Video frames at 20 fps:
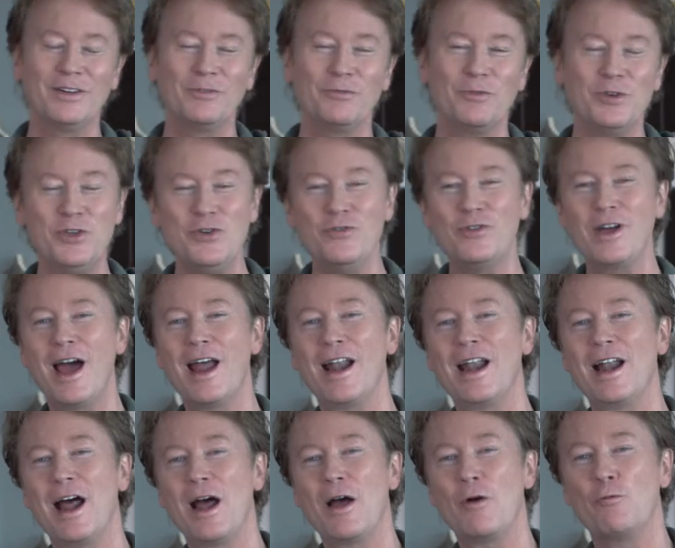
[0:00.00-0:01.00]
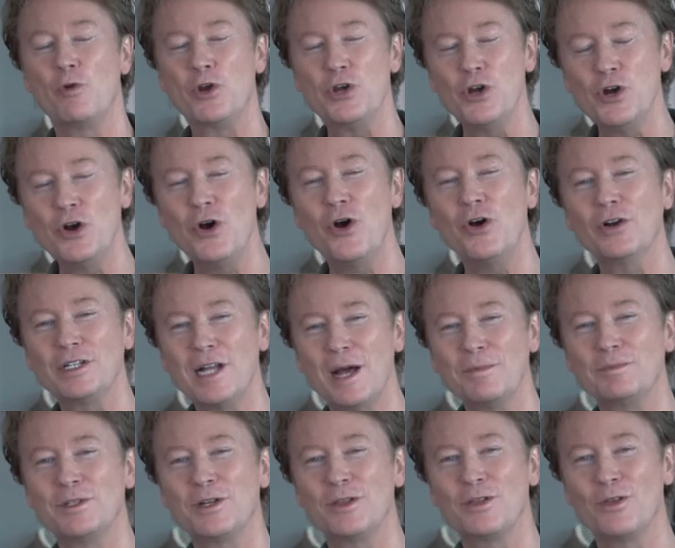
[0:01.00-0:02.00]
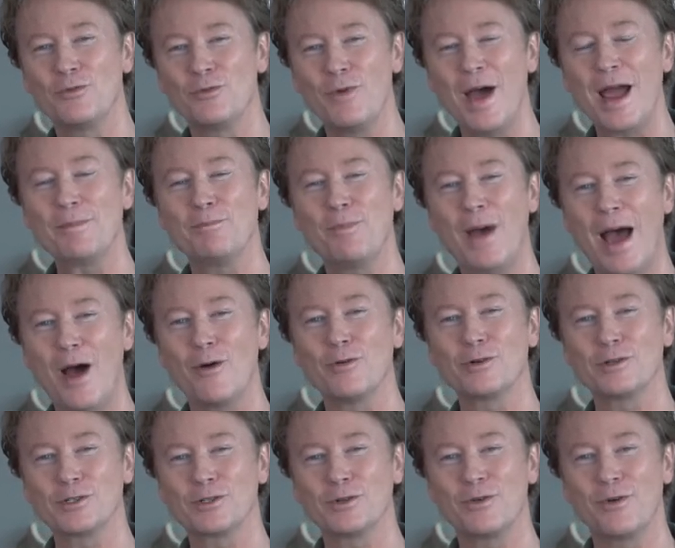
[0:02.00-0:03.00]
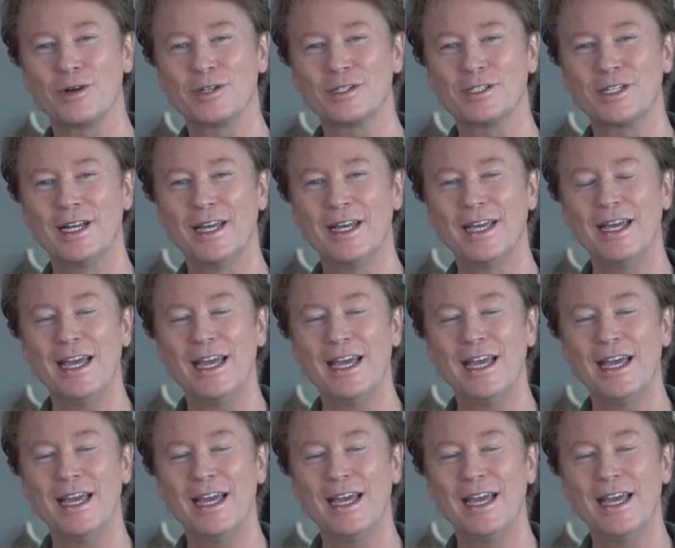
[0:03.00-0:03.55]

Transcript: When you're hooked up to the right power source,